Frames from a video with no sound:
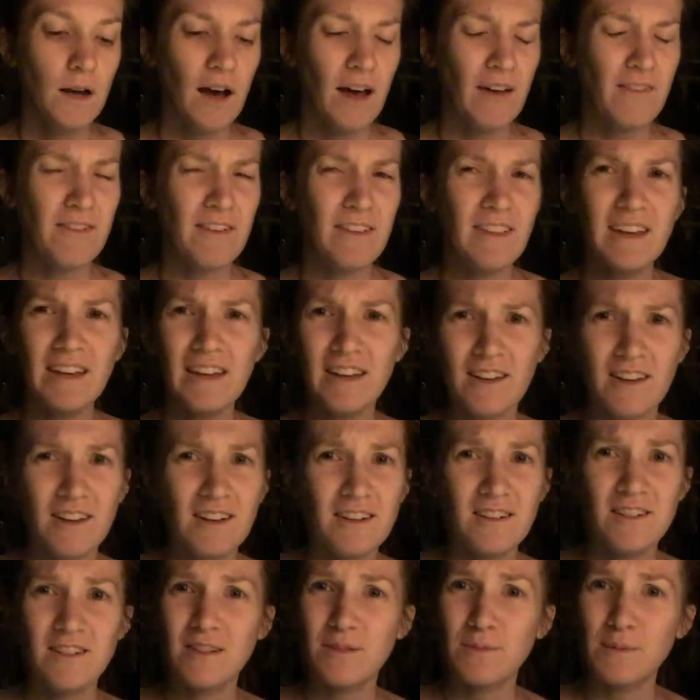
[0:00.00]
I feel like it could
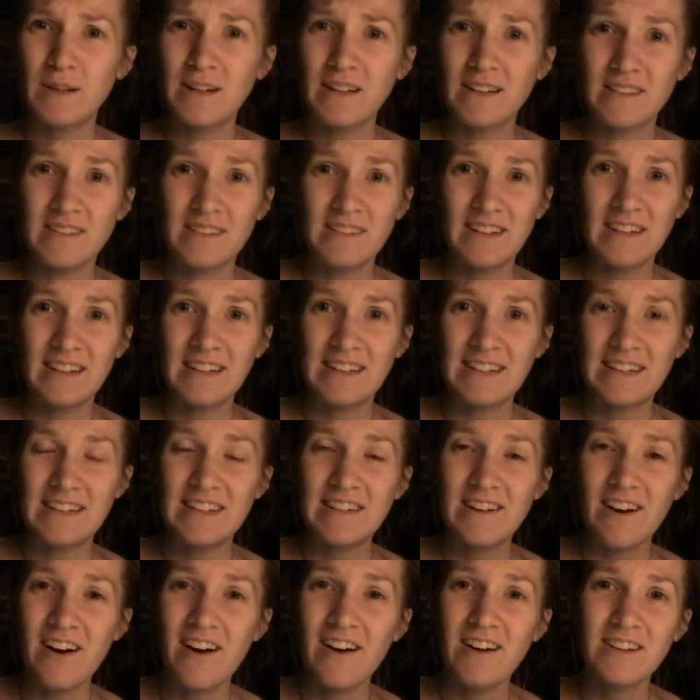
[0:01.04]
have just been acidic
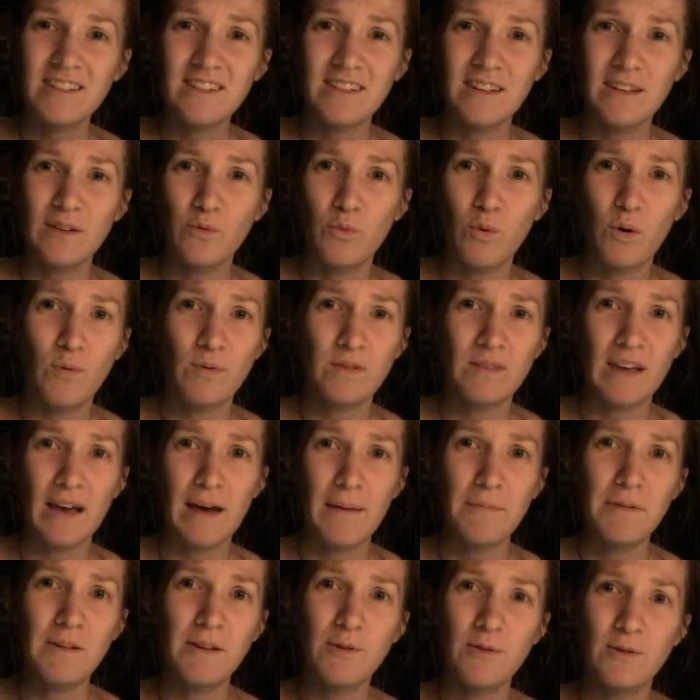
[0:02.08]
detox, and what was
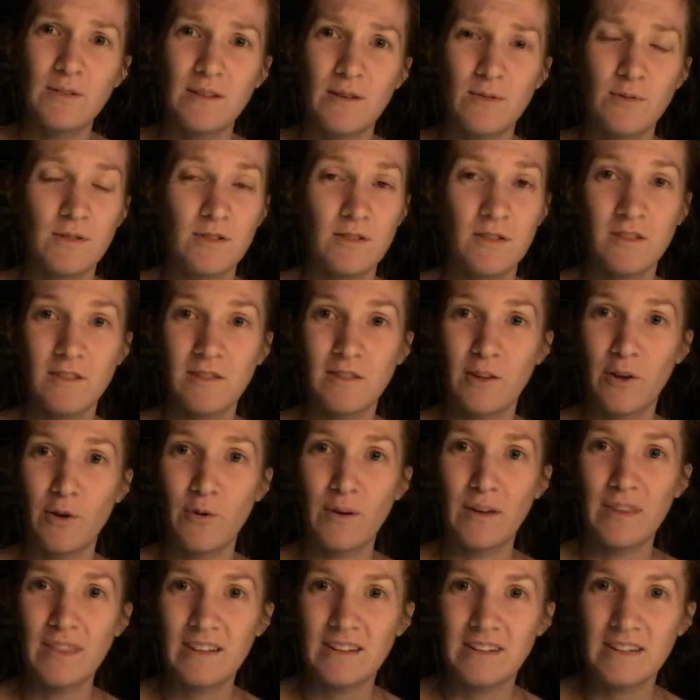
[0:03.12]
happening was I was just
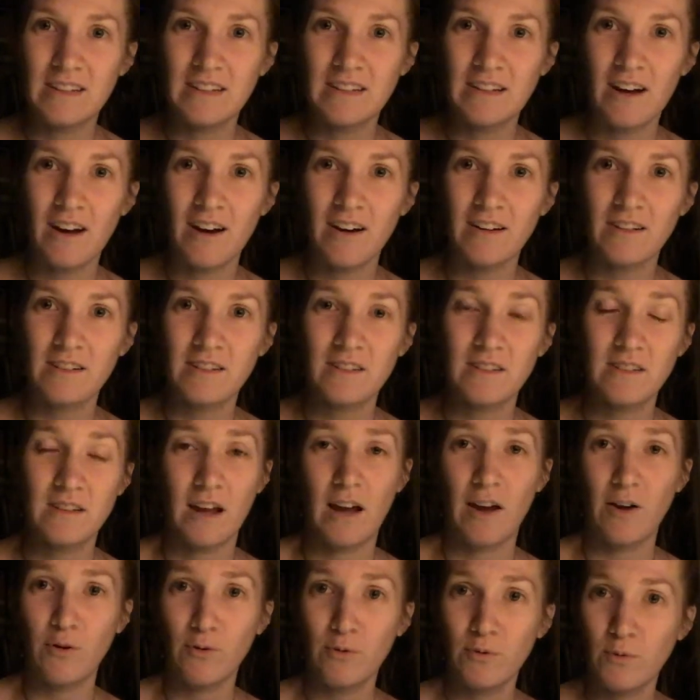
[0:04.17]
slowing the detox
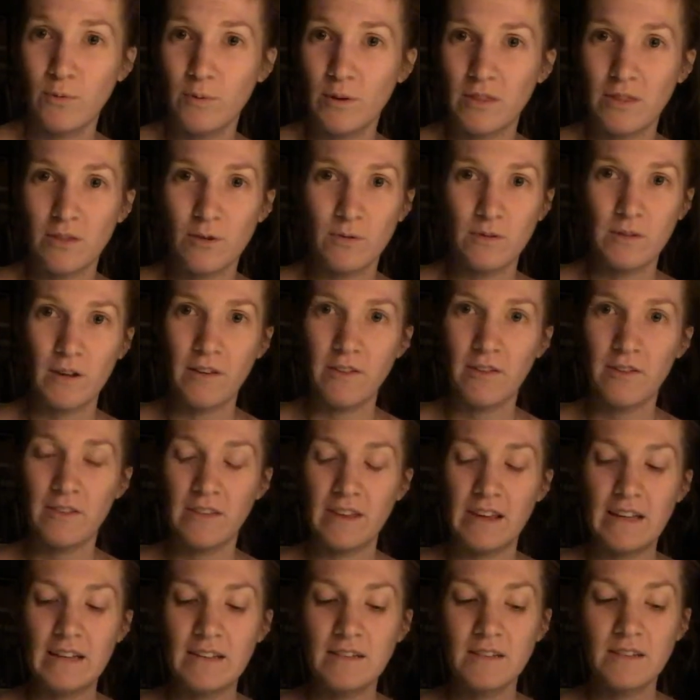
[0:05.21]
down with those other
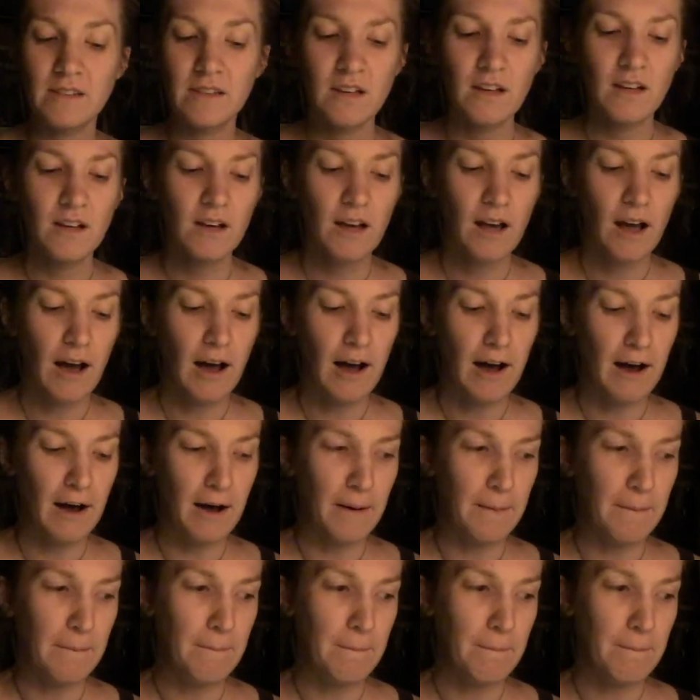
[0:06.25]
things.
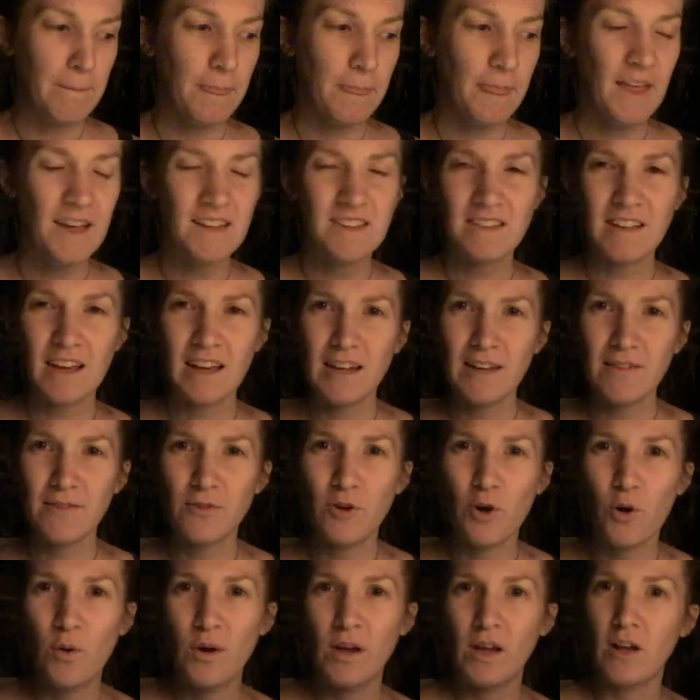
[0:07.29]
Um, that's kind of
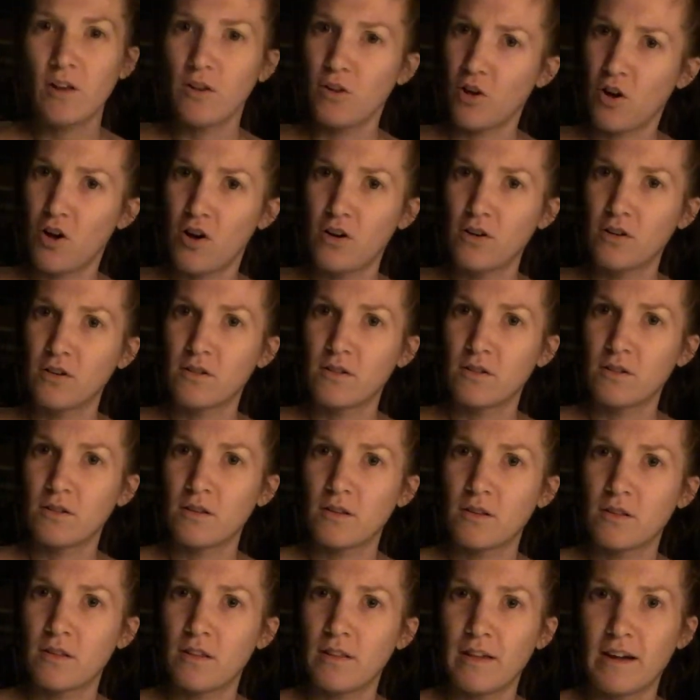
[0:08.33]
going along
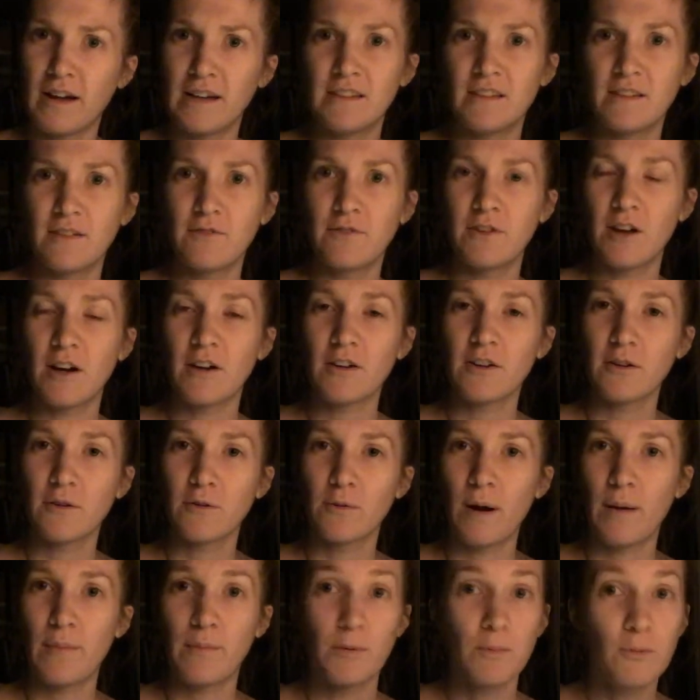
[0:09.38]
the lines of Doctor
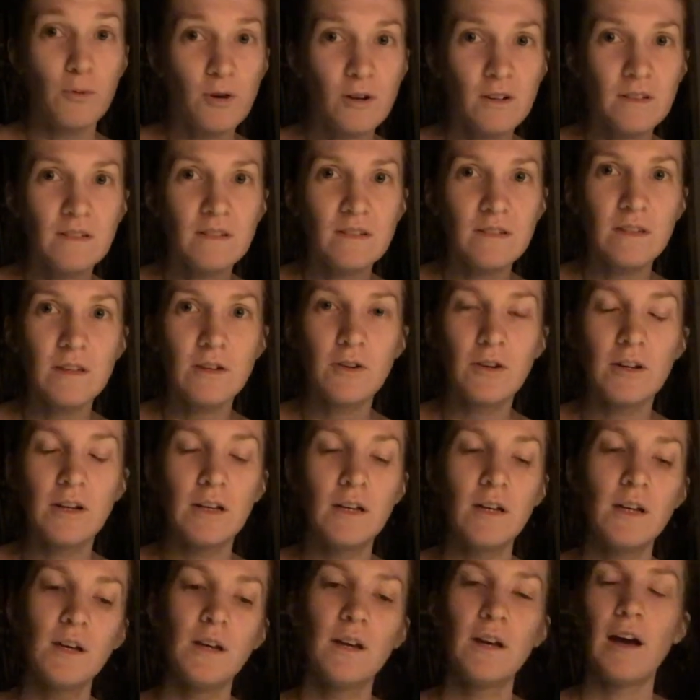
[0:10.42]
Robert Morse's
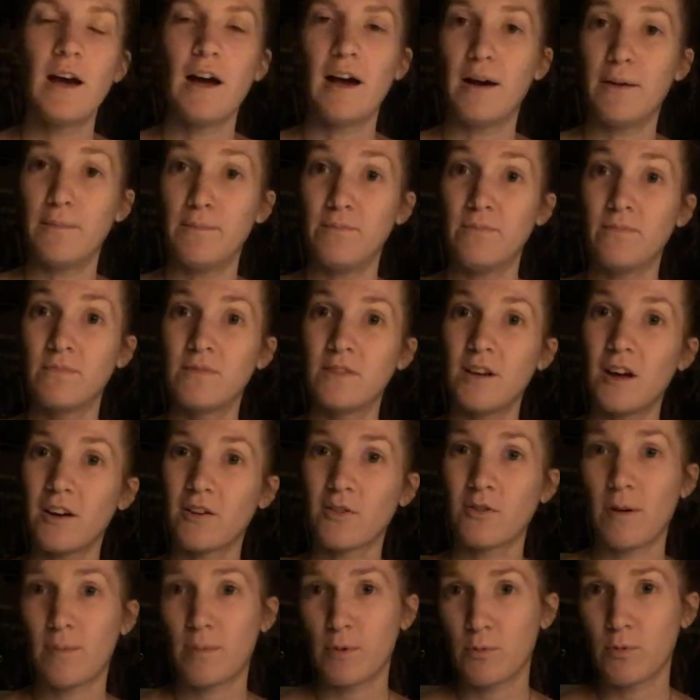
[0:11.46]
theory. Um,
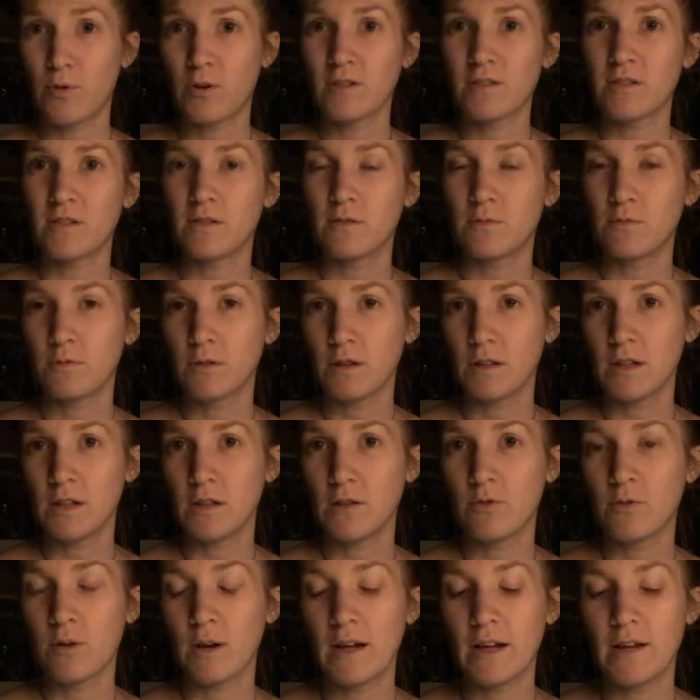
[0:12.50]
Doctor Robert Morris is really
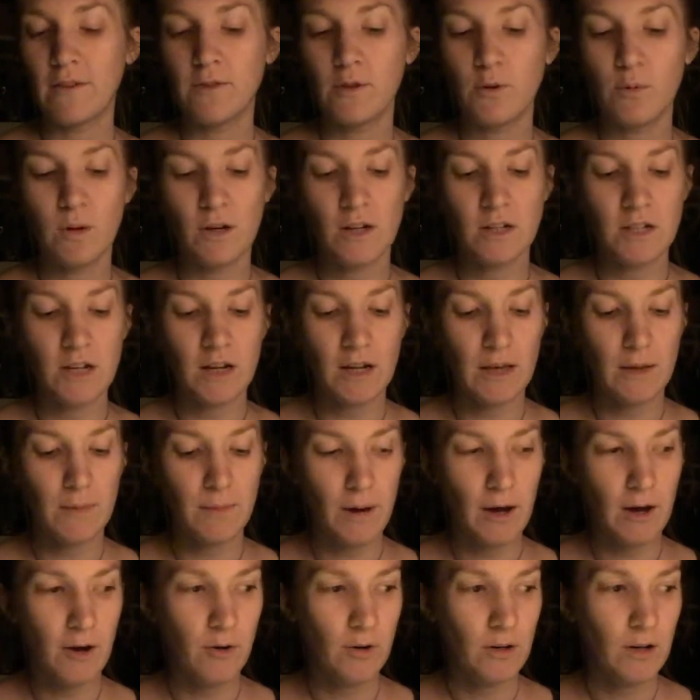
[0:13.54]
great if you want to check him
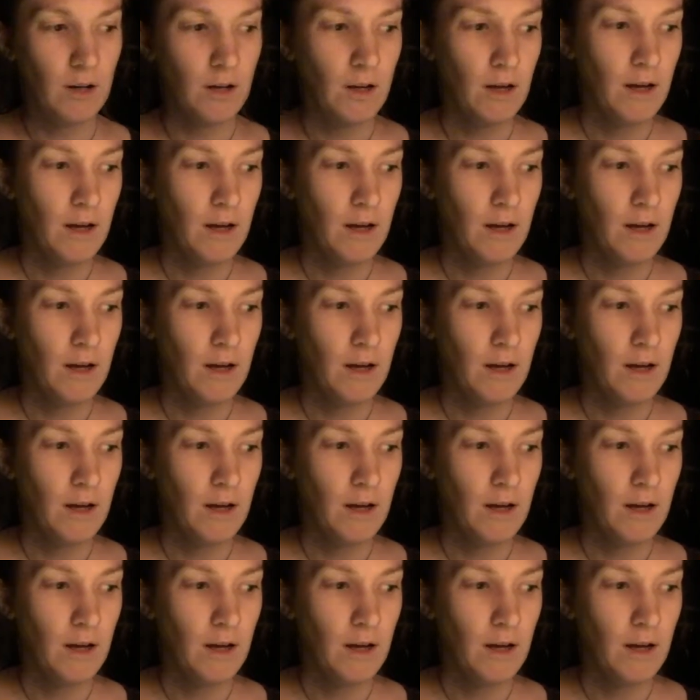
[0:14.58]
out.